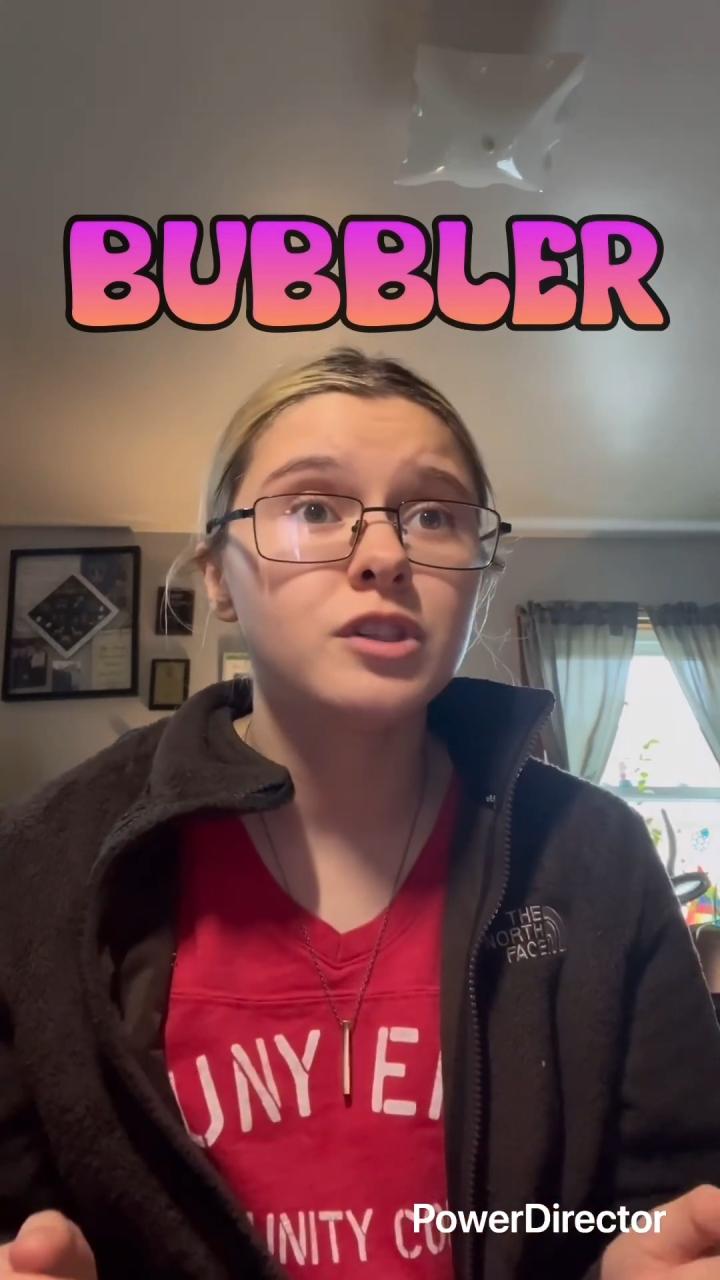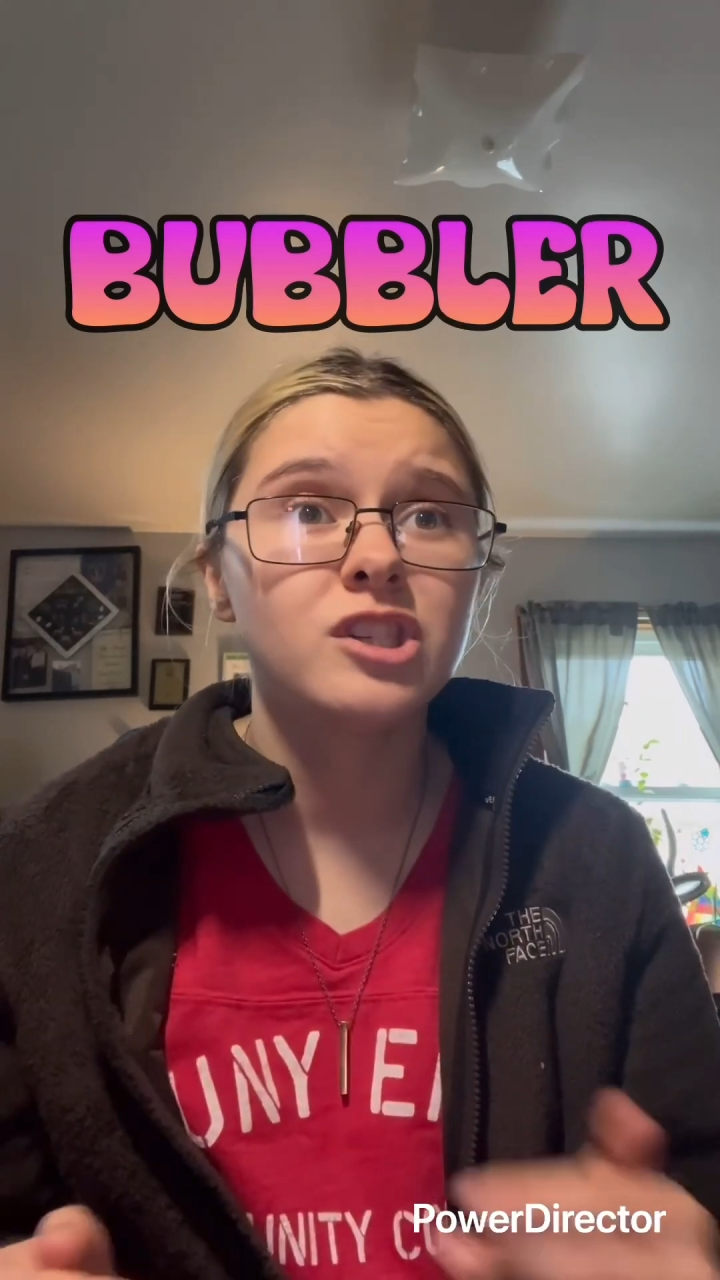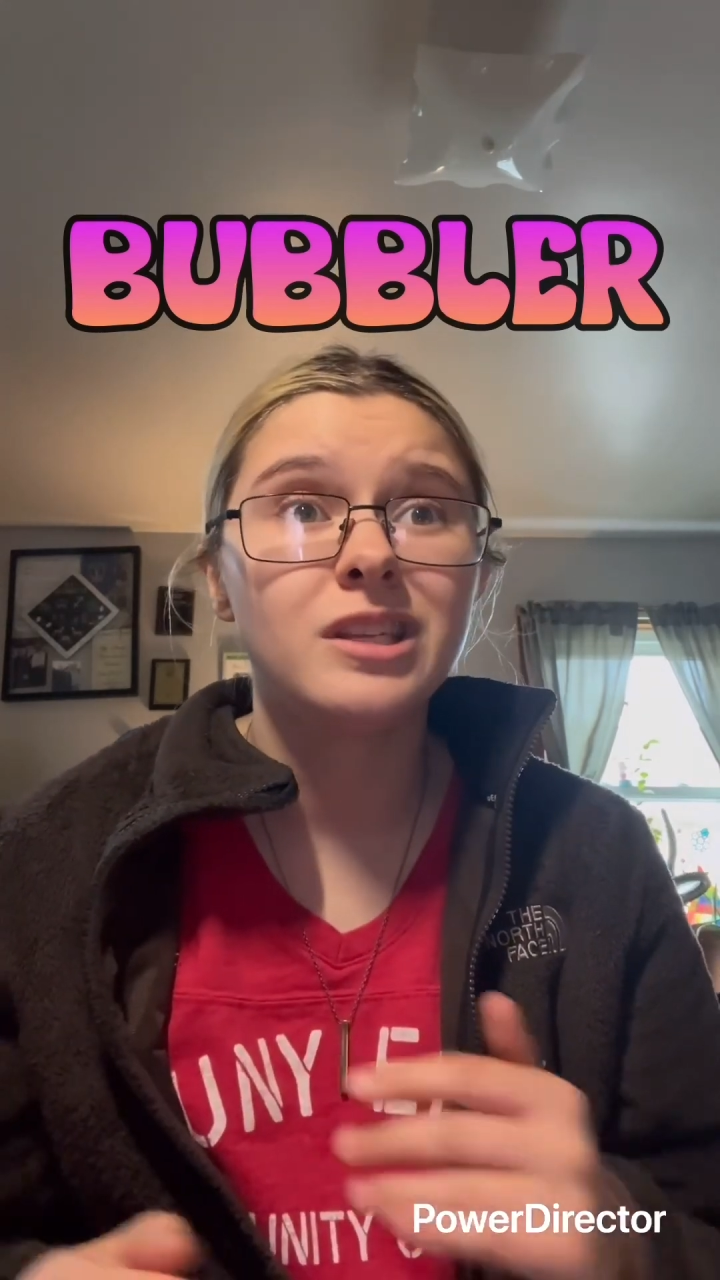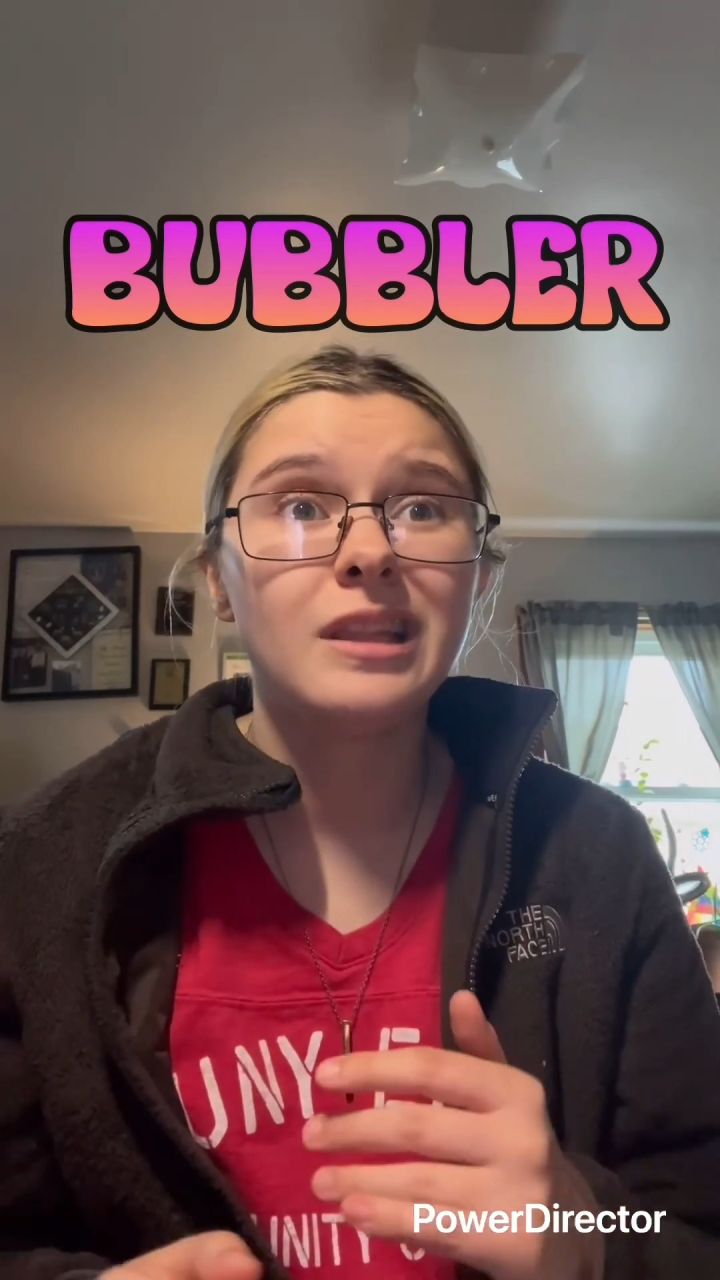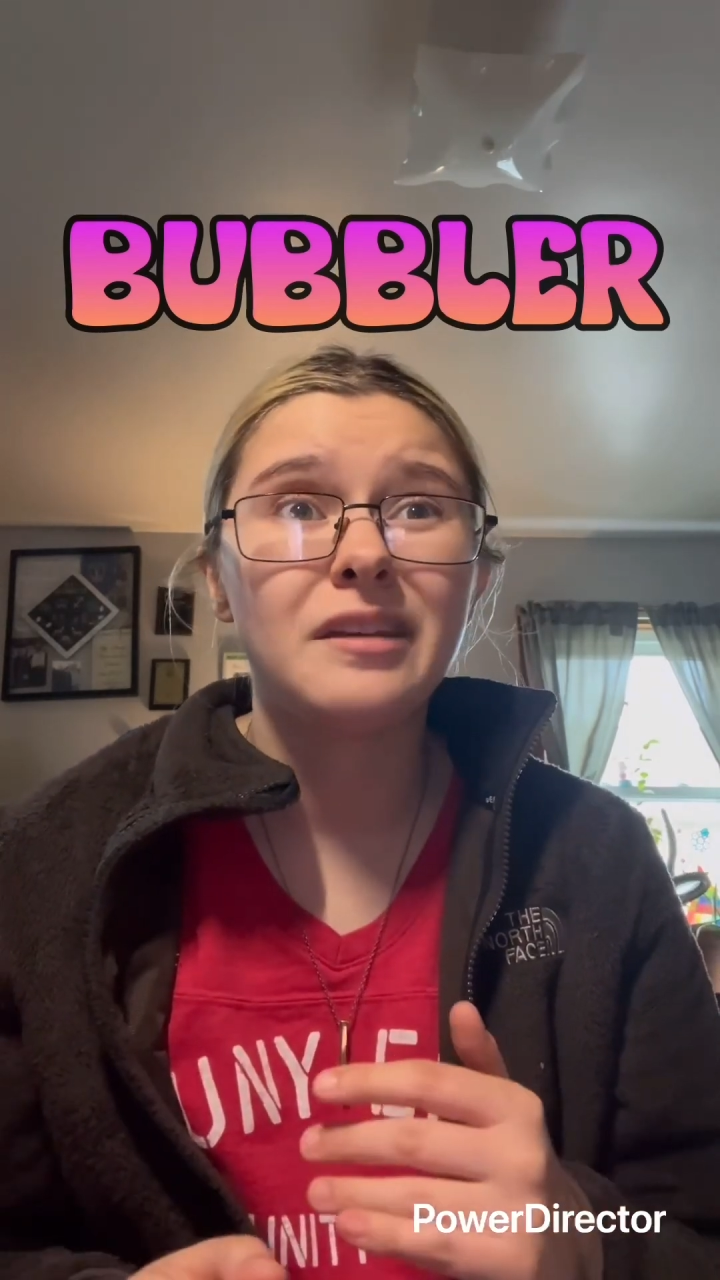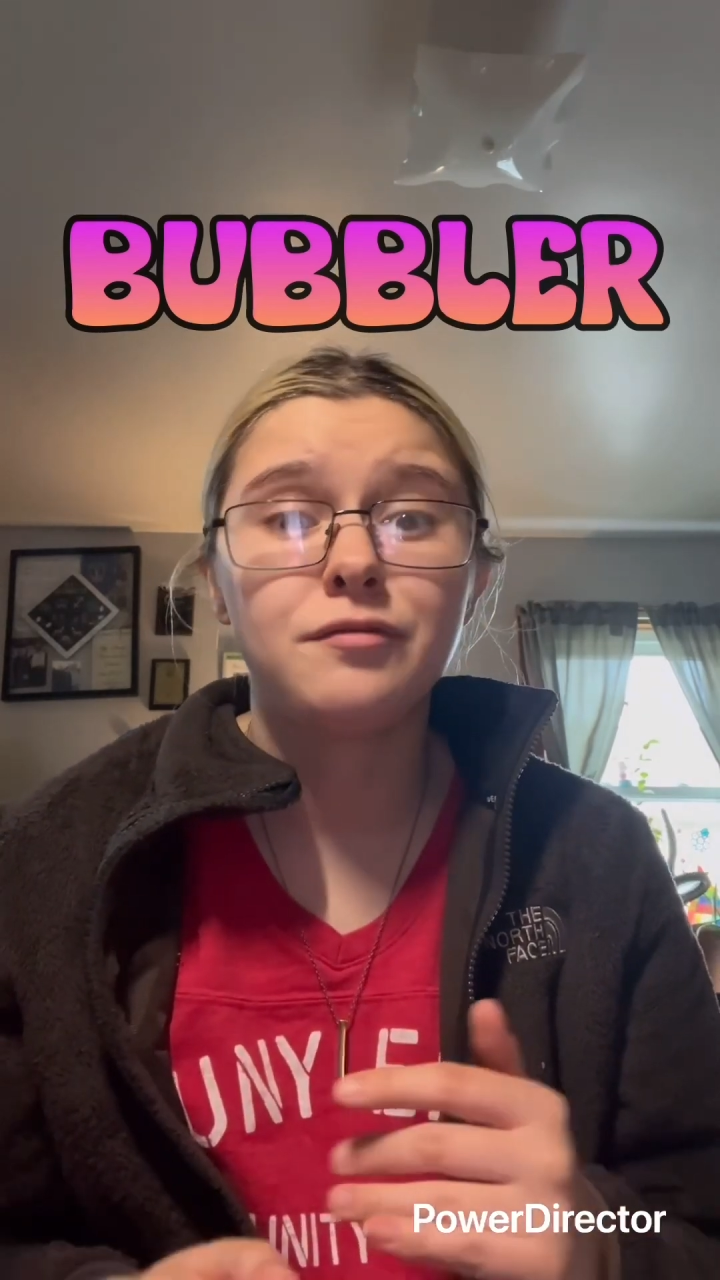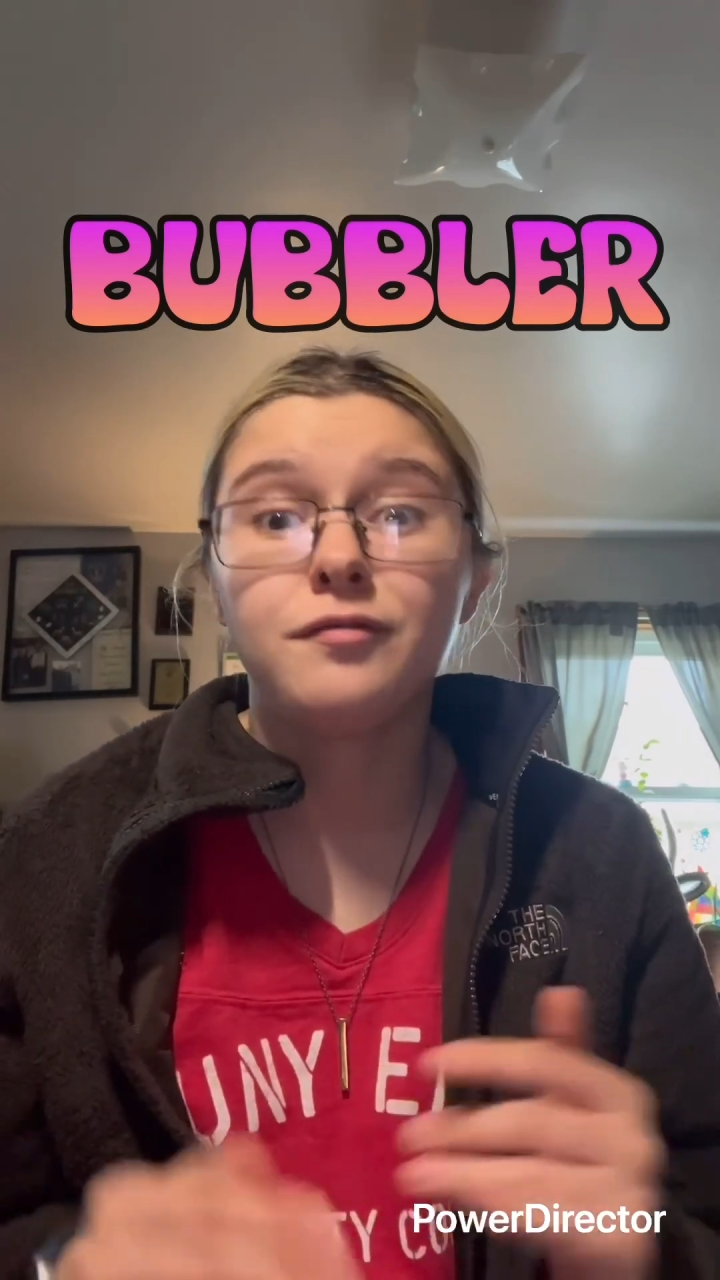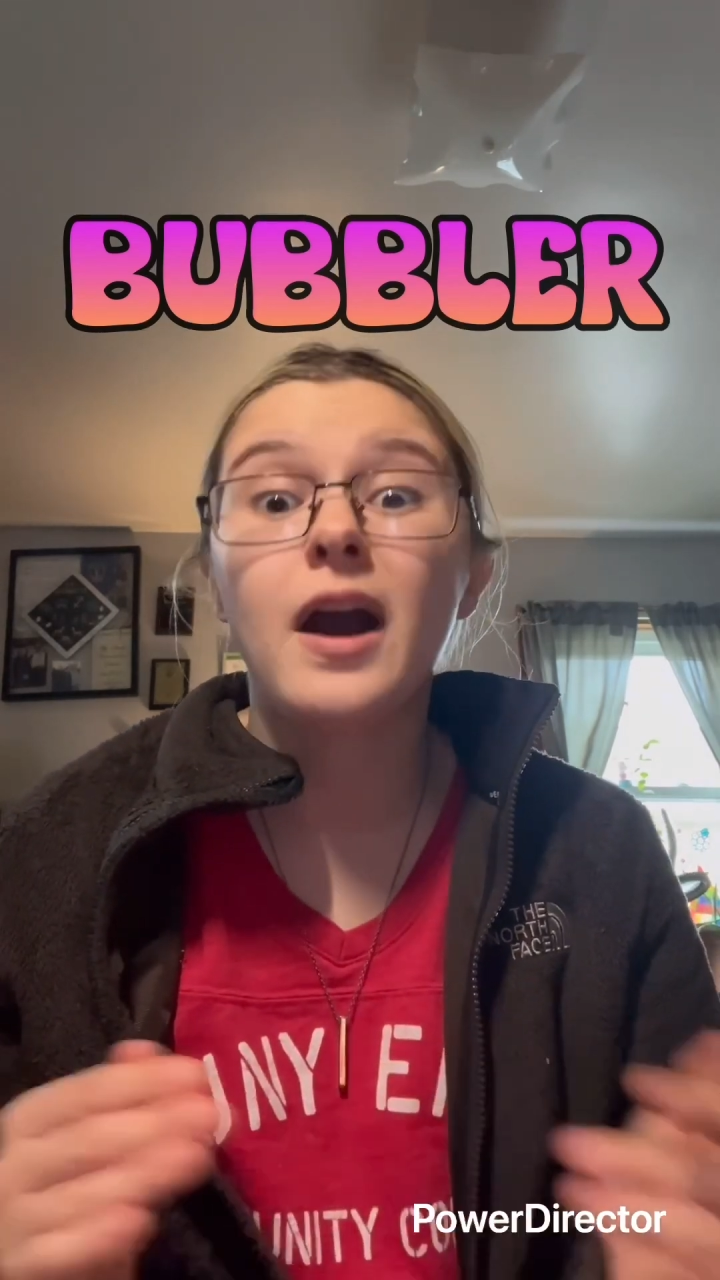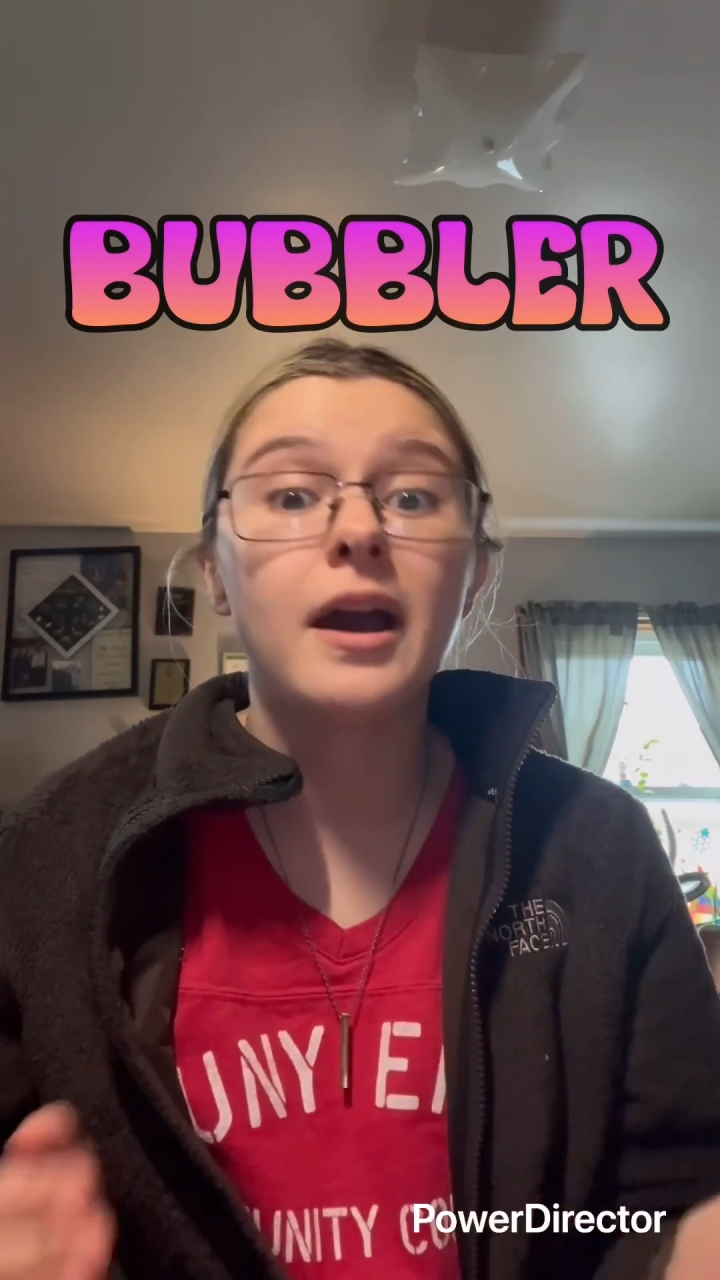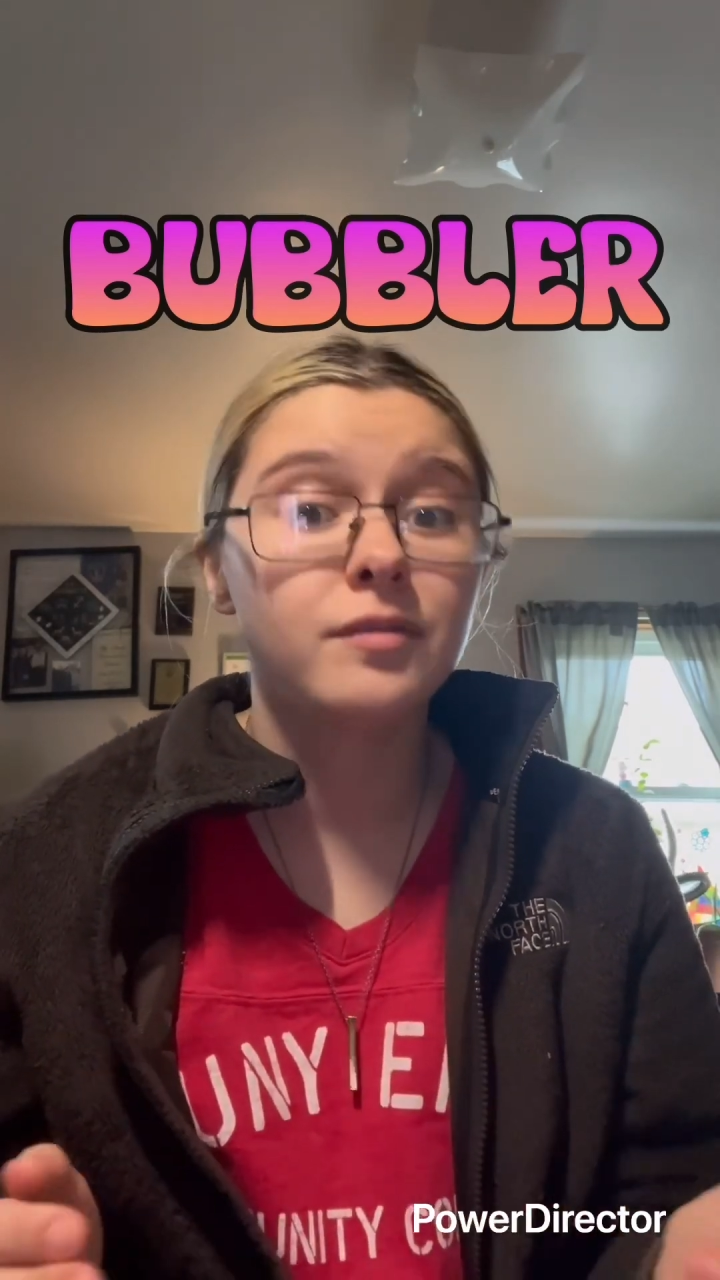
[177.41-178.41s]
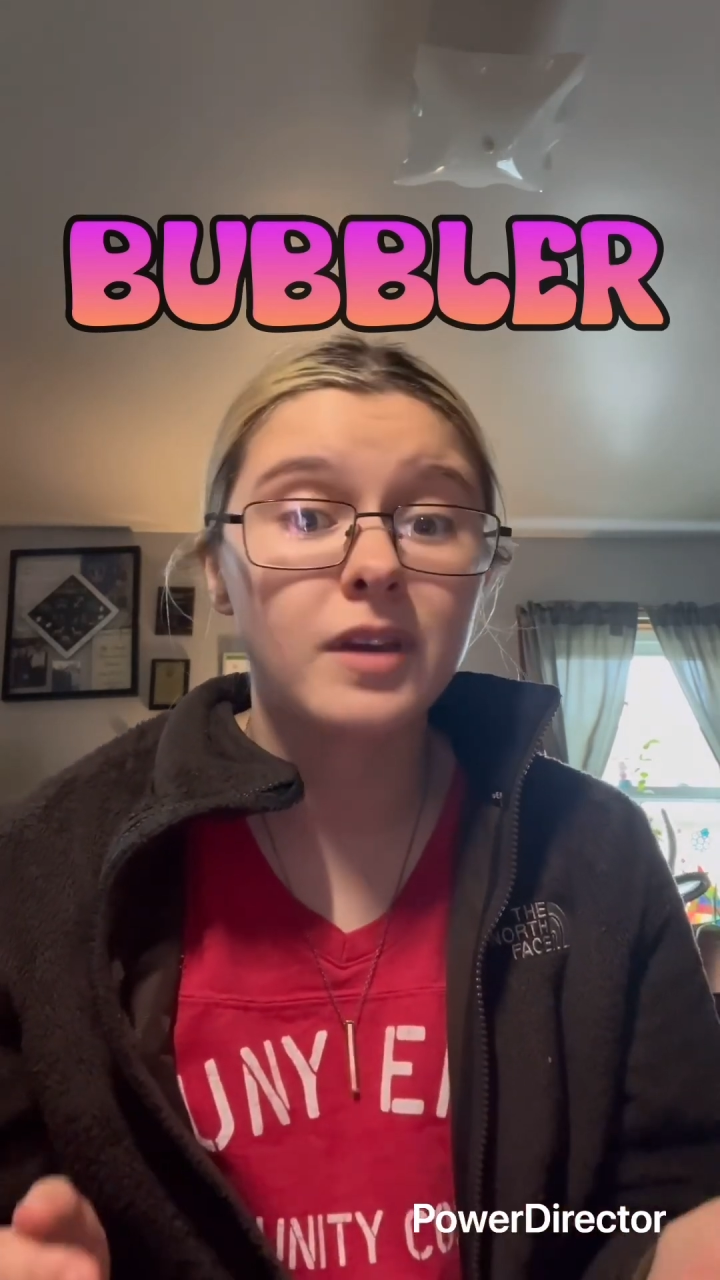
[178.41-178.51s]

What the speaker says: need like 5